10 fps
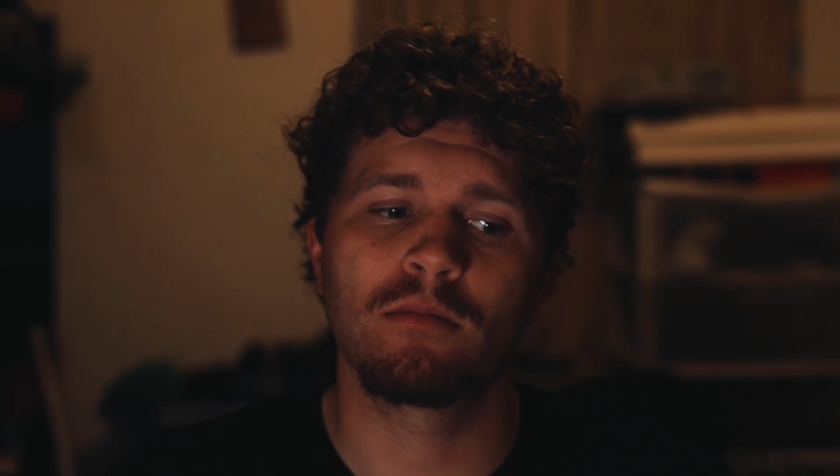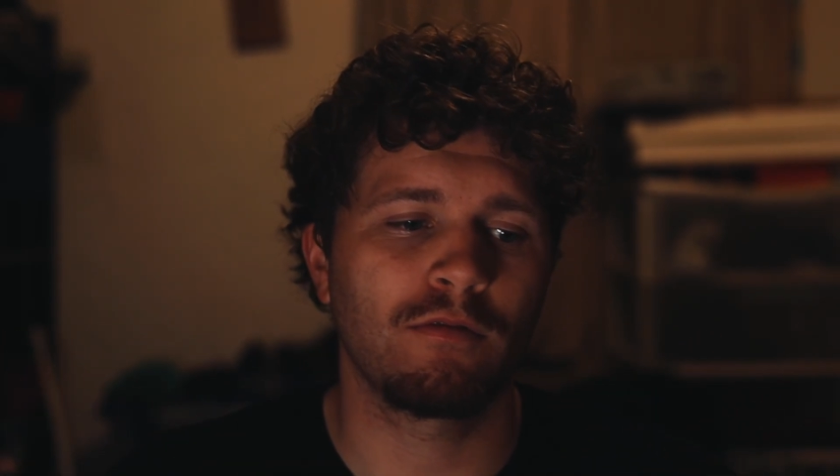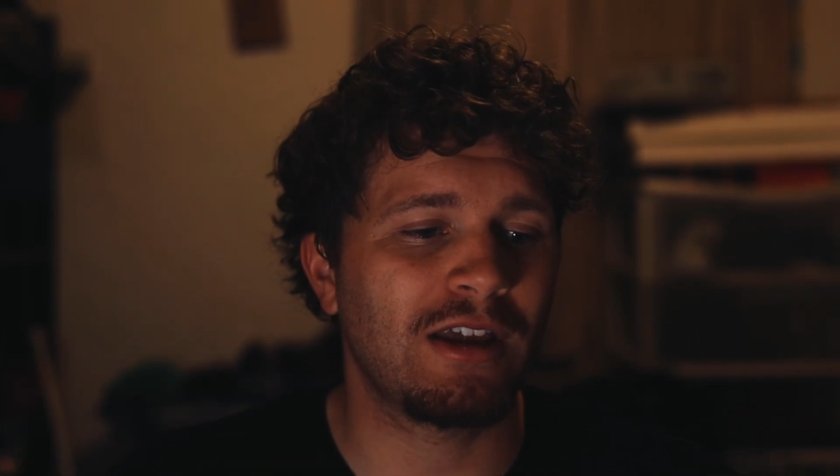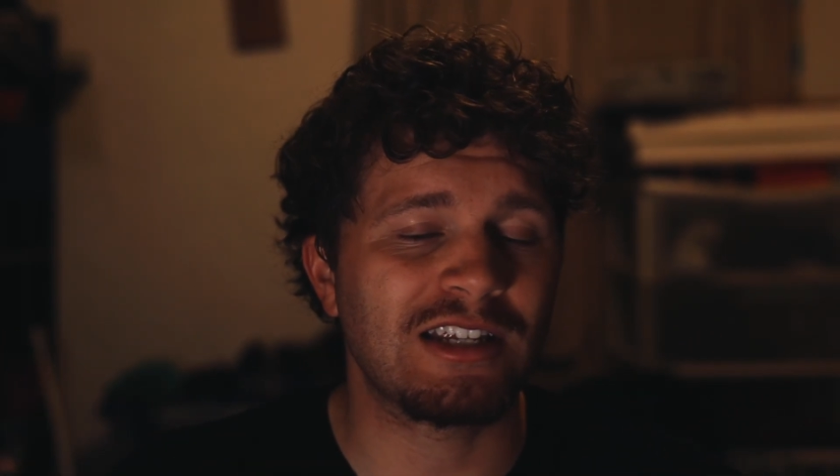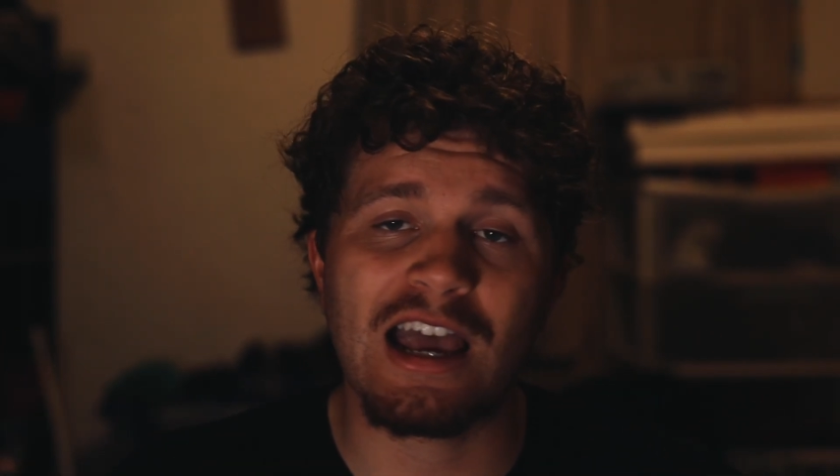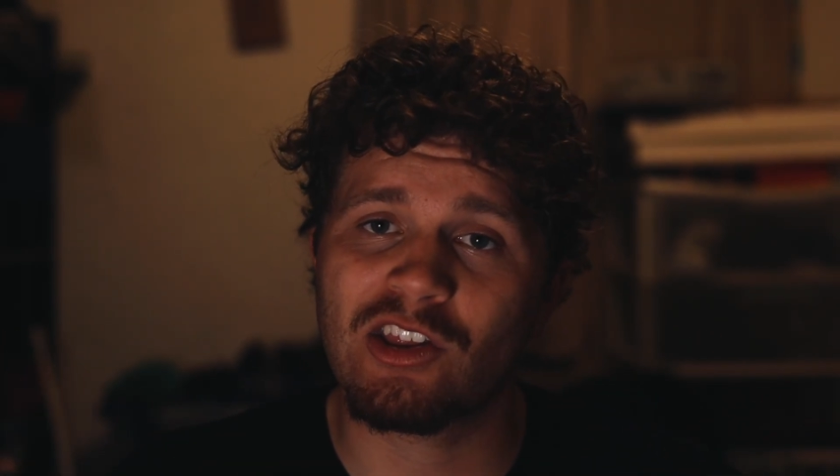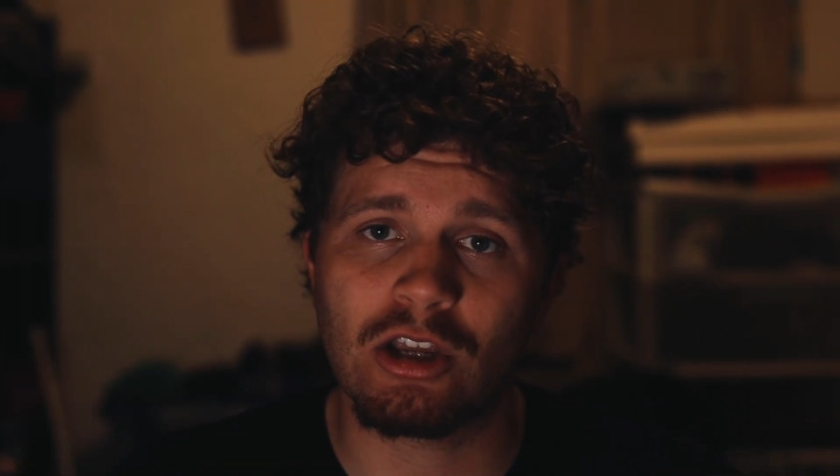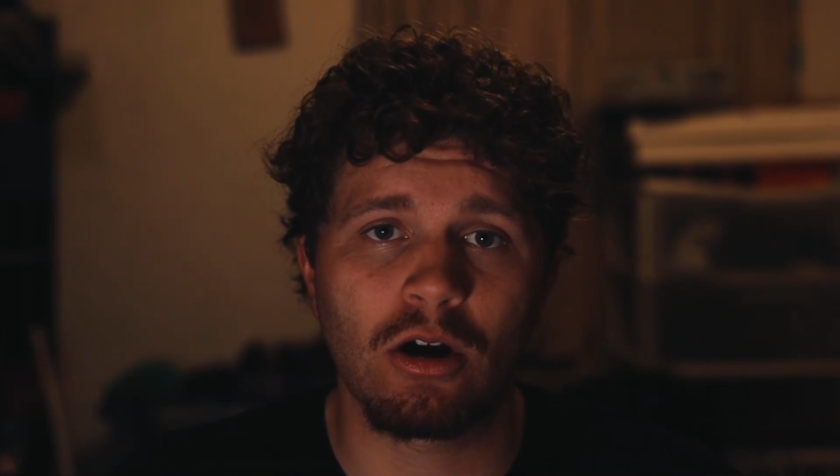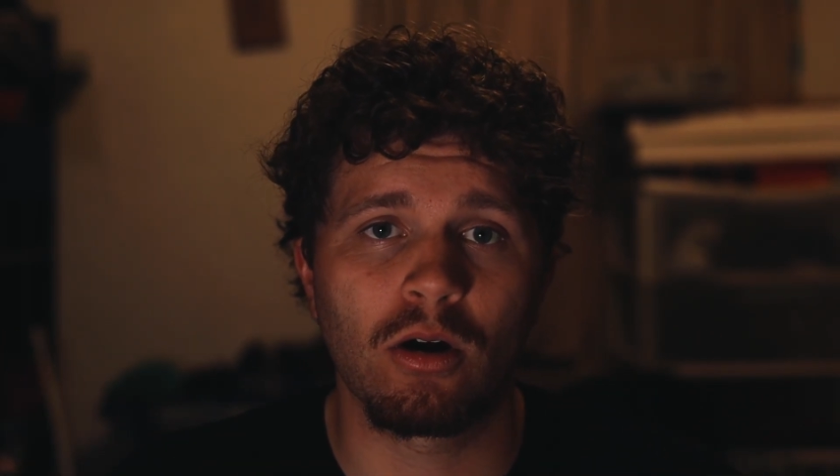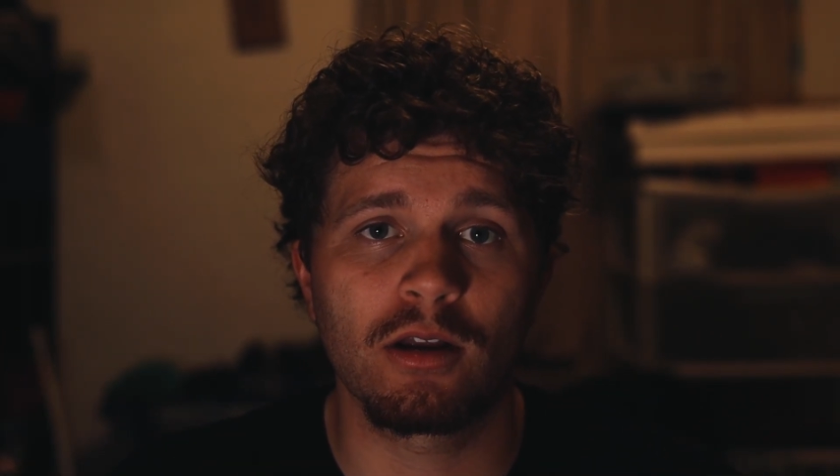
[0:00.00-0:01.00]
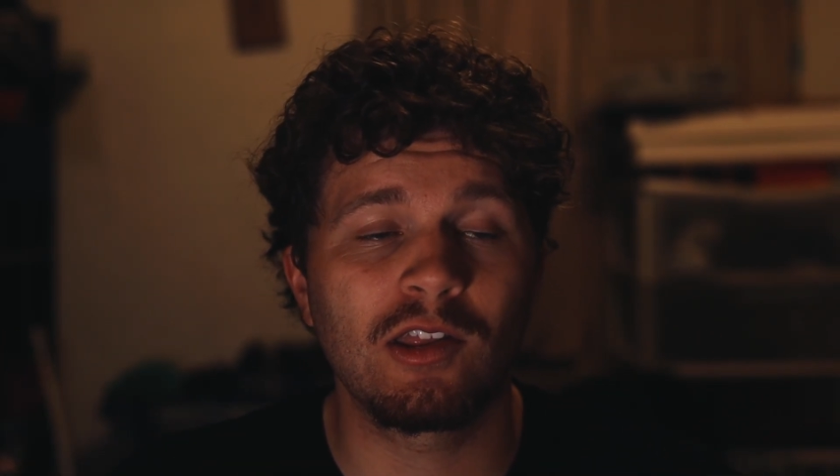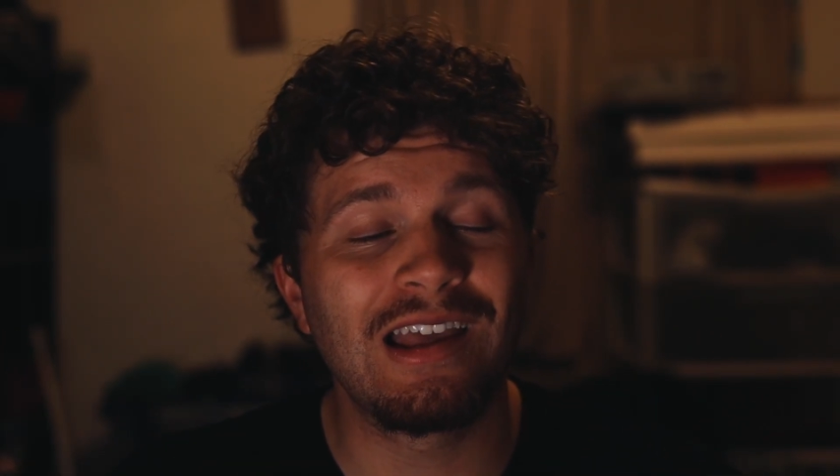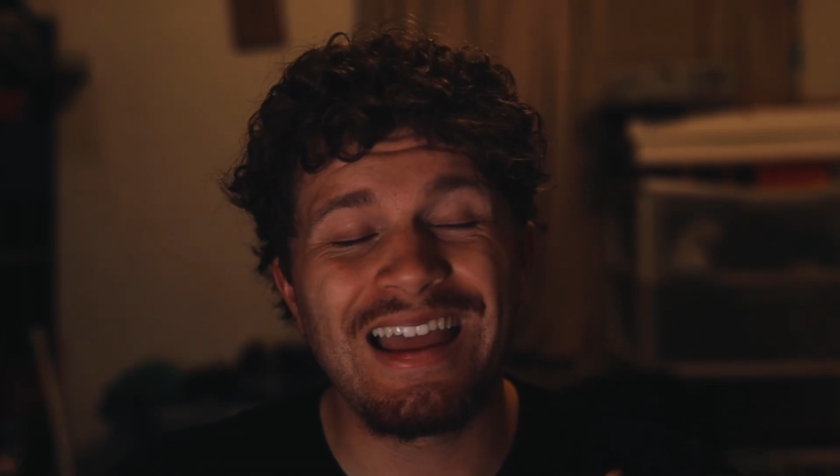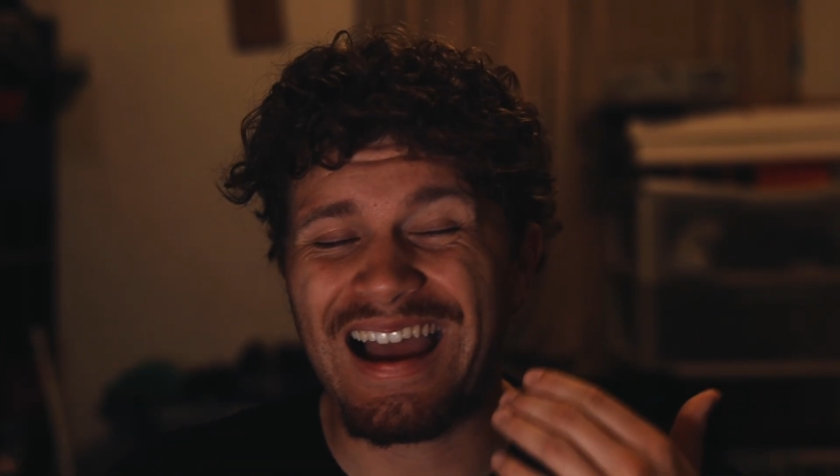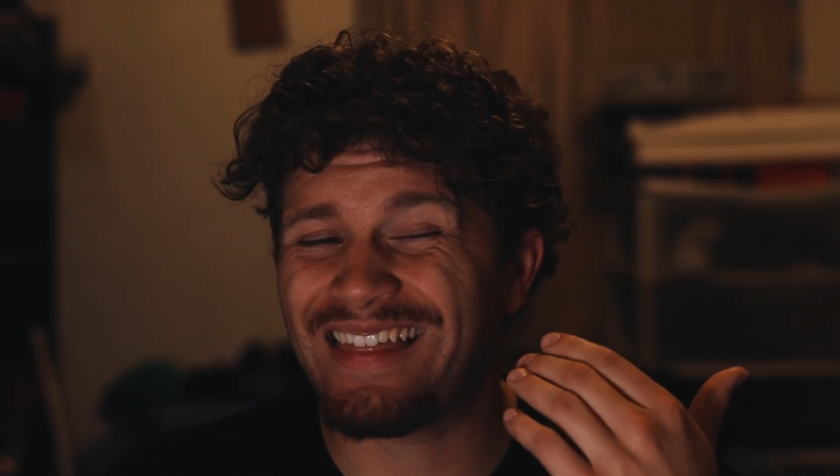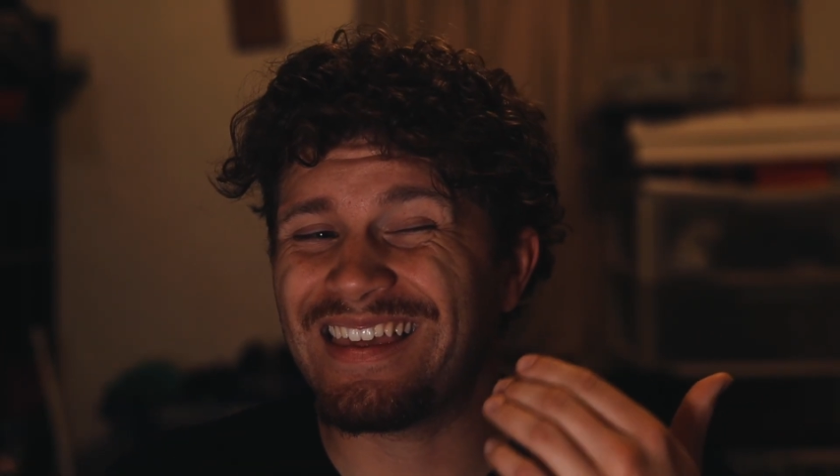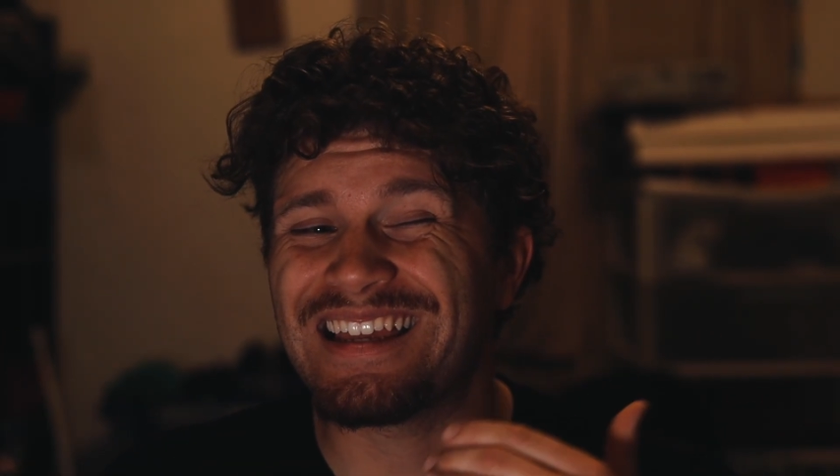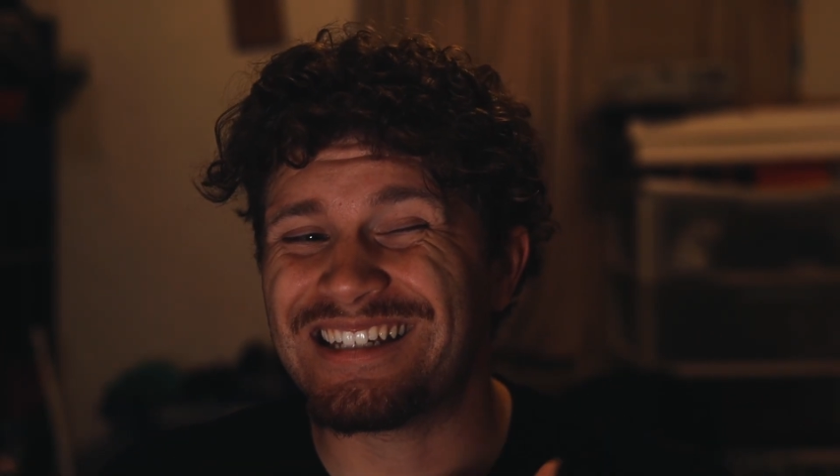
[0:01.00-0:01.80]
Fantastic cards. I think